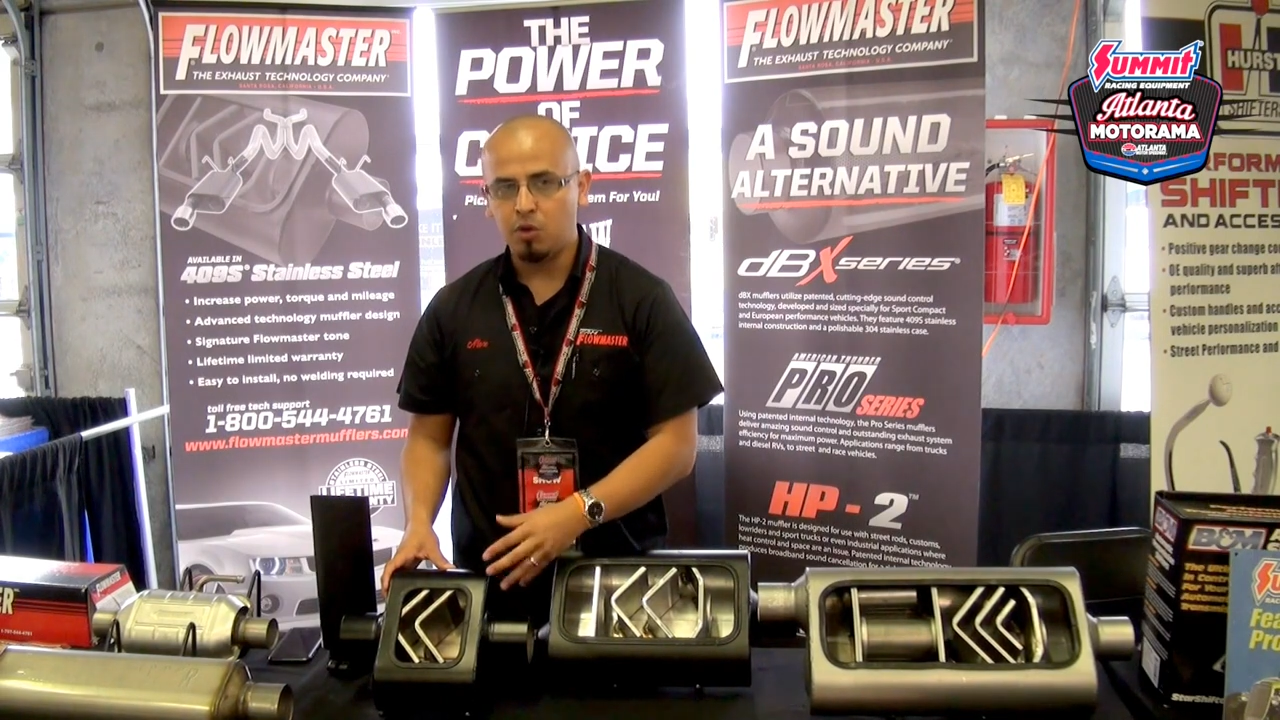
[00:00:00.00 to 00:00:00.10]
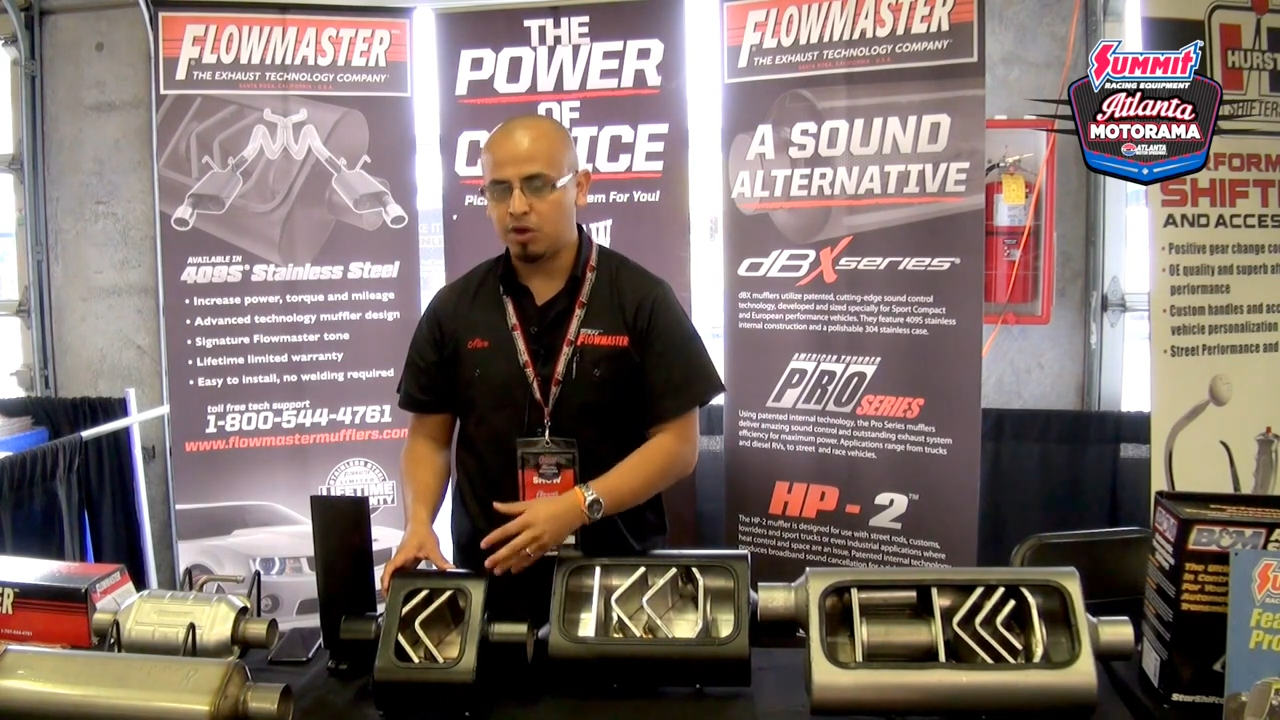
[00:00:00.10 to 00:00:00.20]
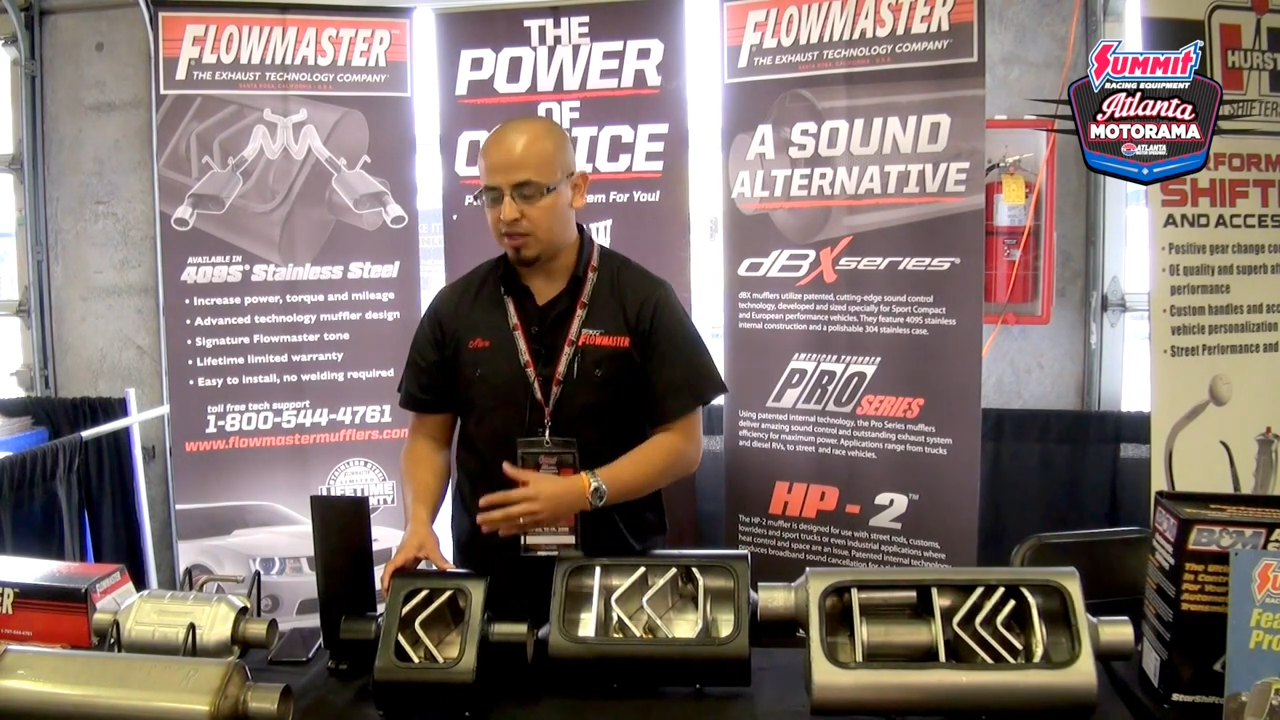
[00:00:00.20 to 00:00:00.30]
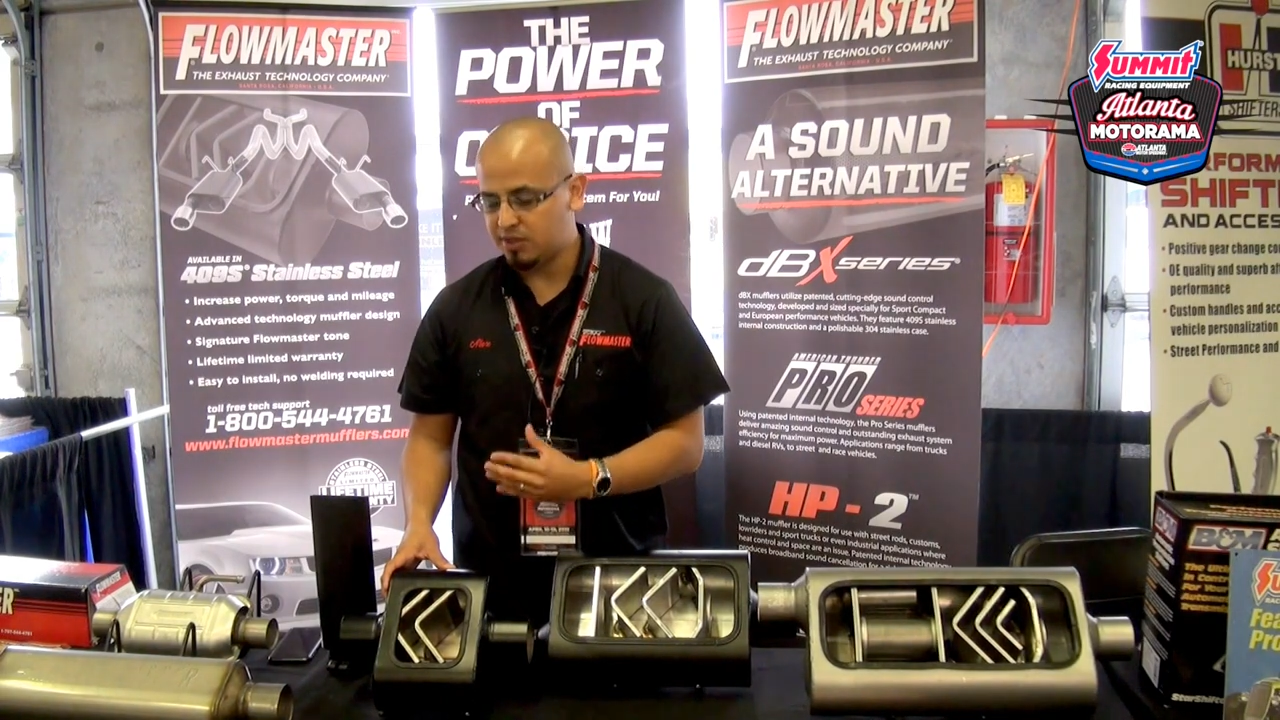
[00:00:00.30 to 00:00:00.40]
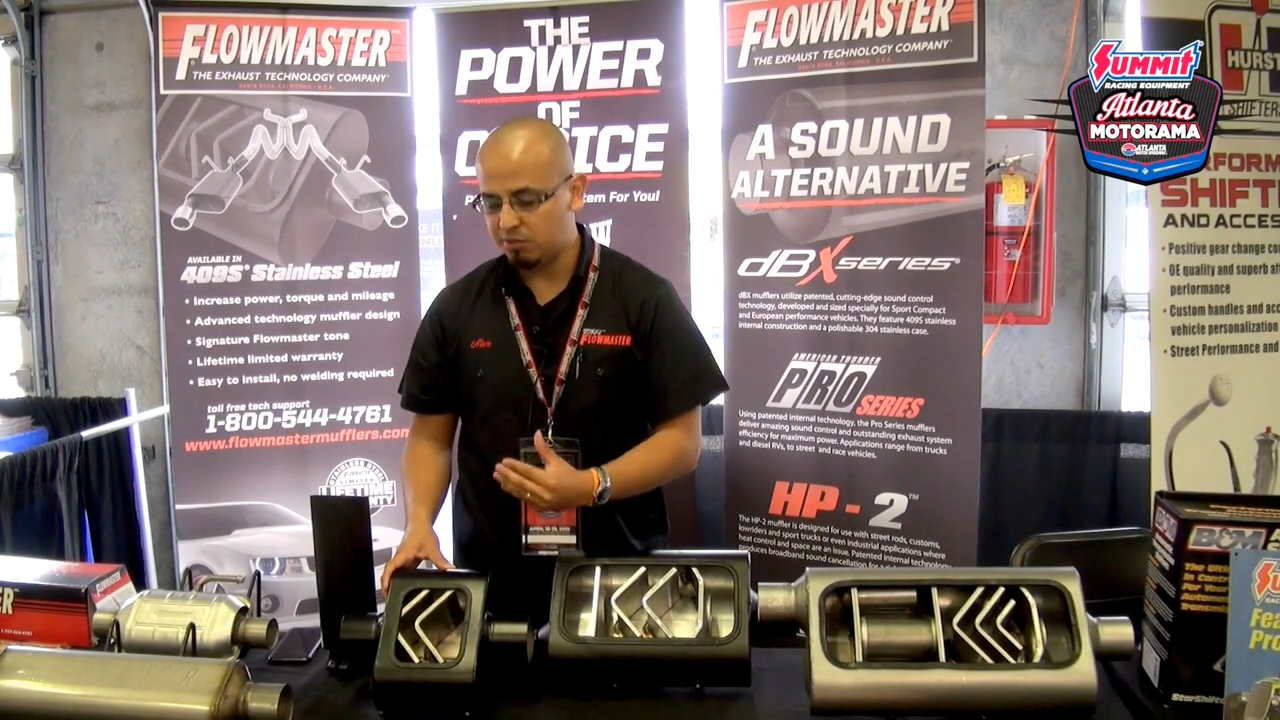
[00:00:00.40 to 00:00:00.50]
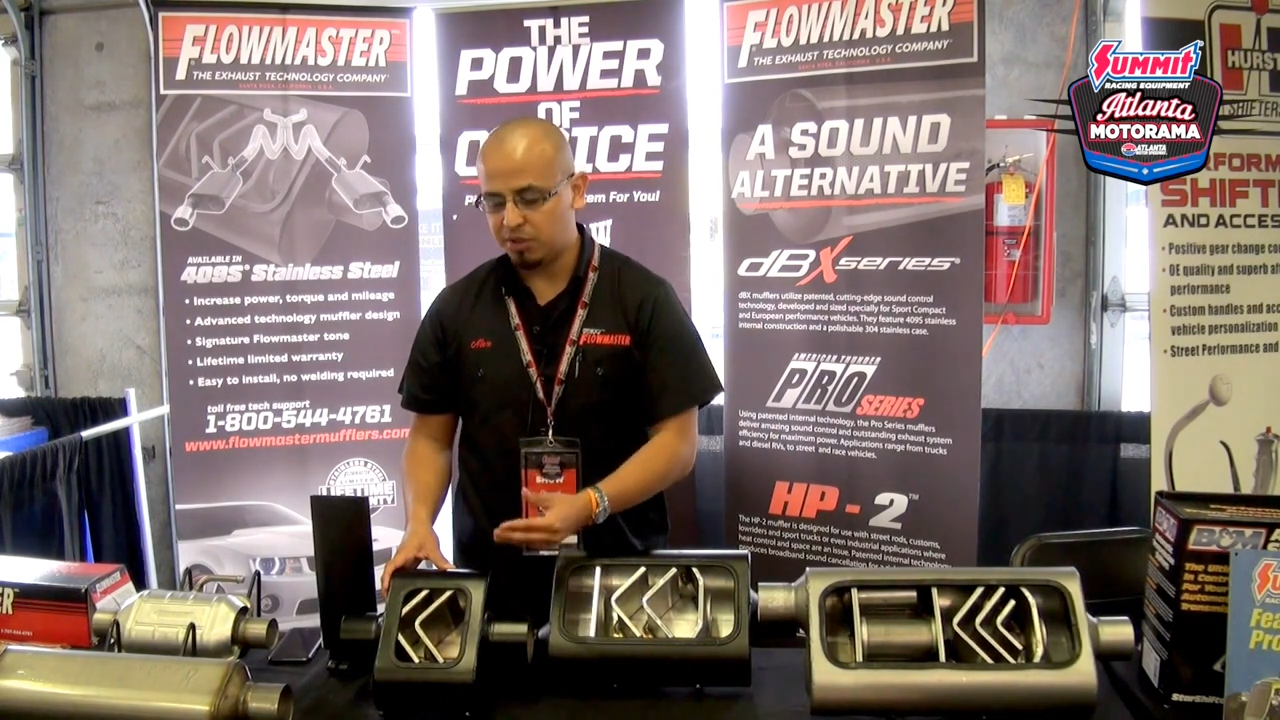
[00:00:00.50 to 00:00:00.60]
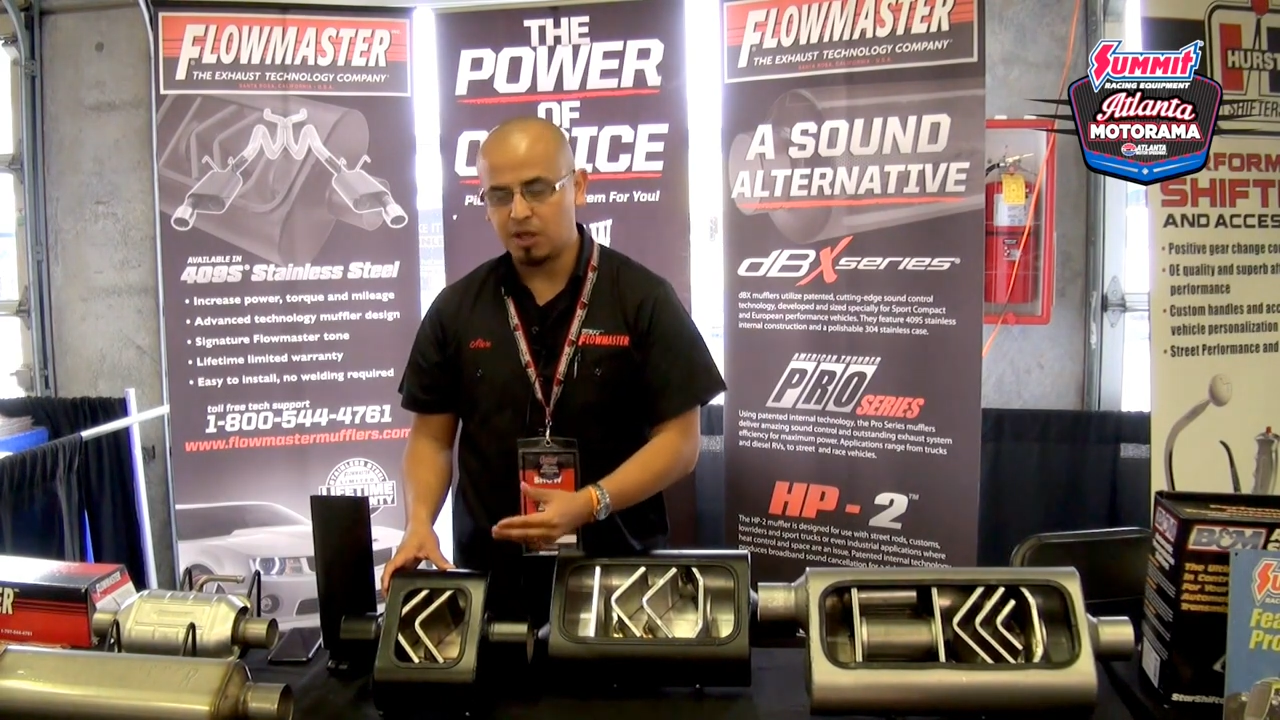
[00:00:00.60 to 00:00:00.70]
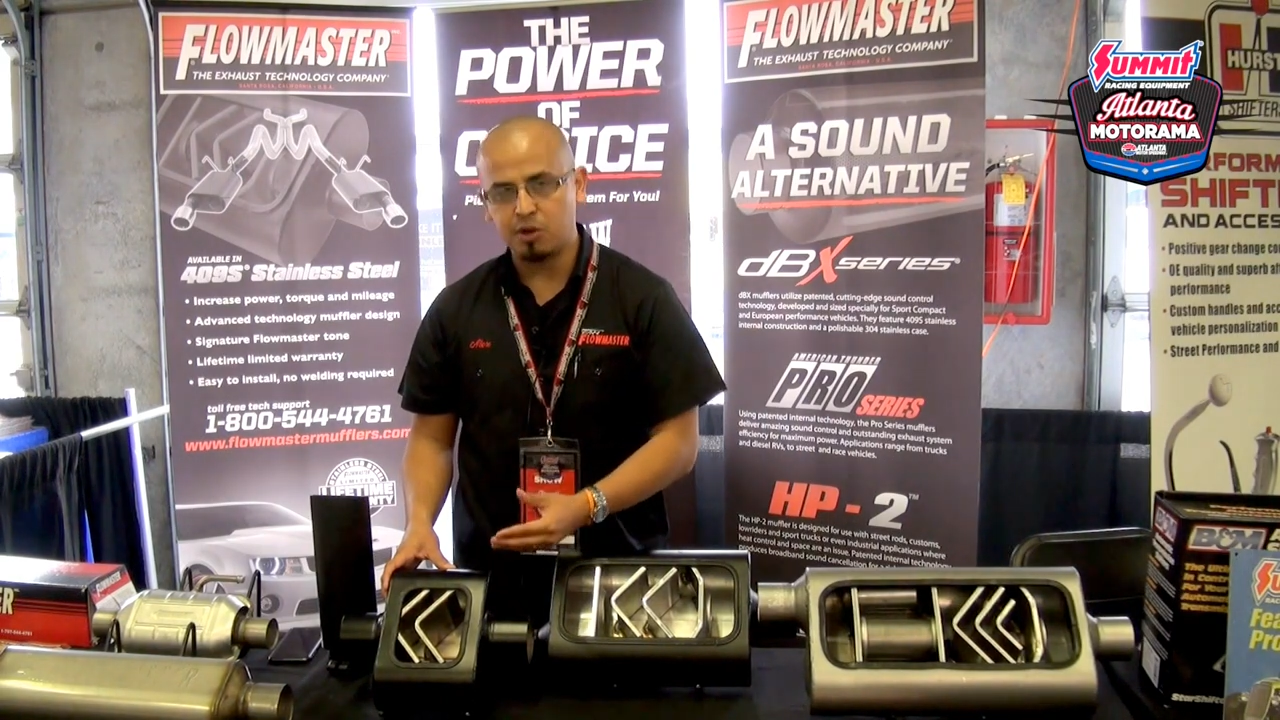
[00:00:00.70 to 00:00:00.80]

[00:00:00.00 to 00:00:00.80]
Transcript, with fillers: or not something